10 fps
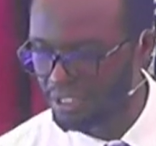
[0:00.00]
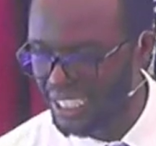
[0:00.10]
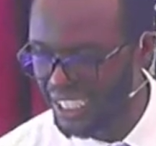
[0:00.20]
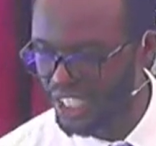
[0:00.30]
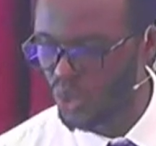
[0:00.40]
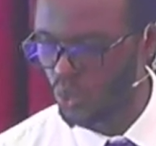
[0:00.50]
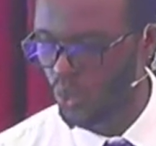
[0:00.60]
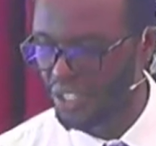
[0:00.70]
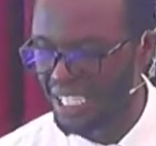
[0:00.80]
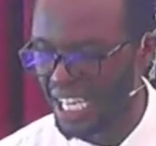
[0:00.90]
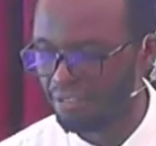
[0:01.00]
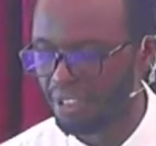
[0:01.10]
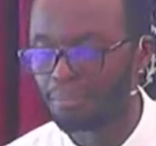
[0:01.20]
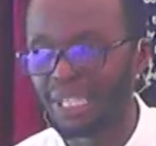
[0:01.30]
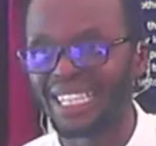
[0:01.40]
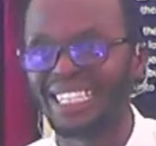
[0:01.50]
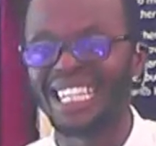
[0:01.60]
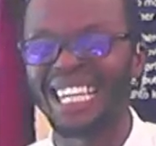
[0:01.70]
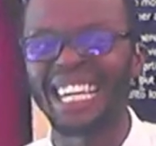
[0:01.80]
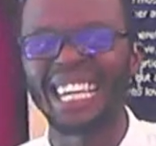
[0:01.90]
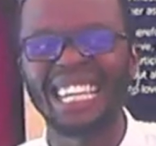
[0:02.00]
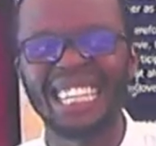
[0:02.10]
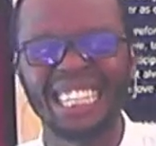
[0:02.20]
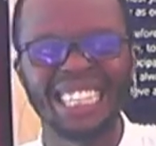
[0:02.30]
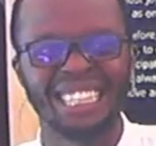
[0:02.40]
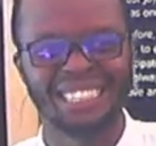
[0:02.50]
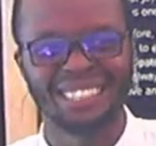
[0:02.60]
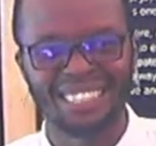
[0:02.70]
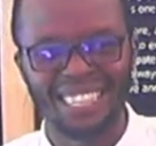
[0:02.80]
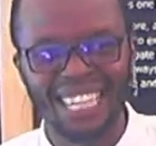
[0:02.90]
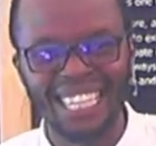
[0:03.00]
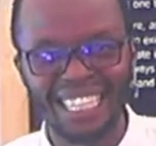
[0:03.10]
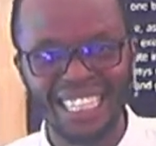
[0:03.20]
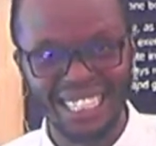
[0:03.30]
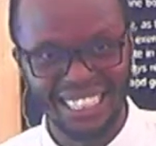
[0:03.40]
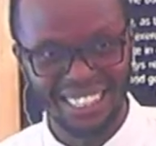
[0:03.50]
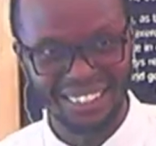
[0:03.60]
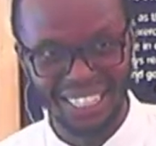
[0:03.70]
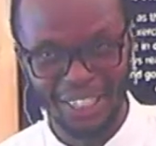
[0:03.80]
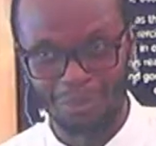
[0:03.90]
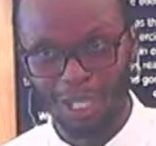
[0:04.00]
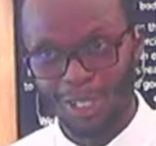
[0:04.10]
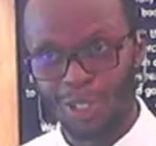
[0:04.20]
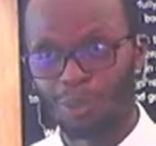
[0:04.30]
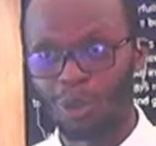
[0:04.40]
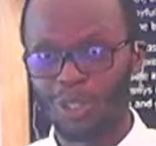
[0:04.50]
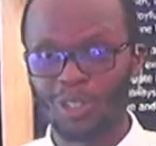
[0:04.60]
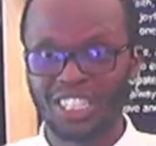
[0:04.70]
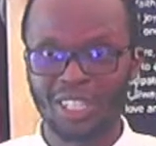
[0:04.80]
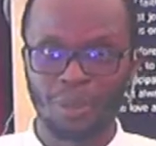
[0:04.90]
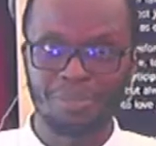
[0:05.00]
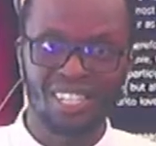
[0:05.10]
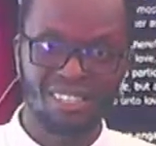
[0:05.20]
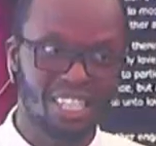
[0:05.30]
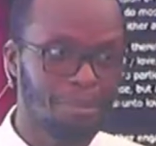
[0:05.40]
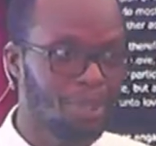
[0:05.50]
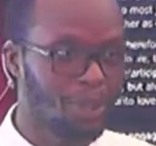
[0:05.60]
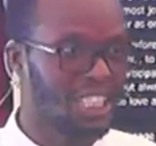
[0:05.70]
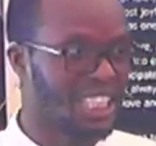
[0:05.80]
it was never made in any kingdom. Solomon was not just obsessed in building. He